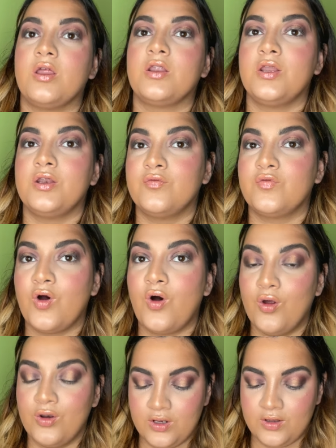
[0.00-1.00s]
And then for
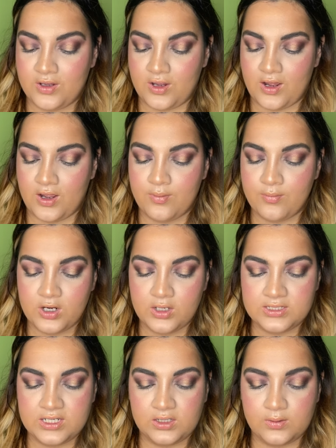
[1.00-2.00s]
under the eye, I'm going to
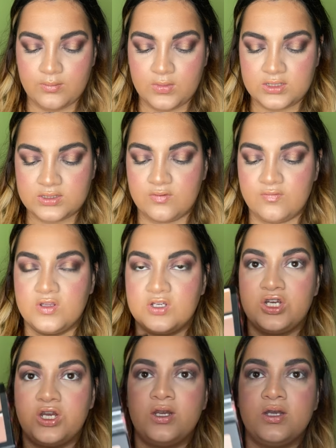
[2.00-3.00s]
take a mix of the
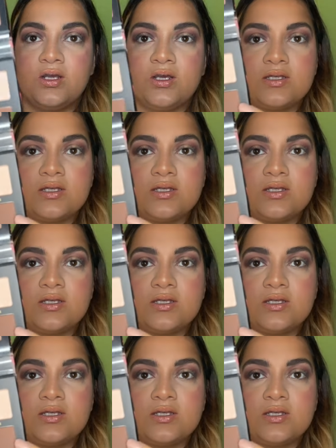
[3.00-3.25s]
shade